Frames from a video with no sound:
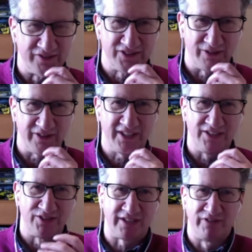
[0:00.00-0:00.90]
So I think it
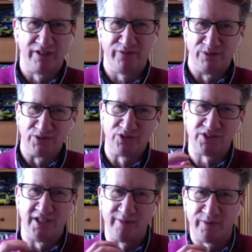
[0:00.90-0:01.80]
does have an influence, doesn't
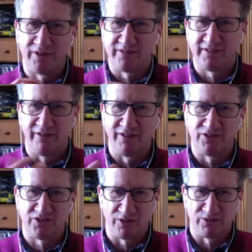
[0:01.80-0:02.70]
it? But it
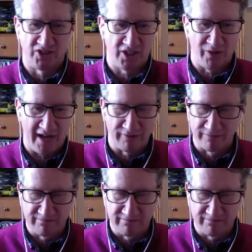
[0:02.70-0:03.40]
just goes to show how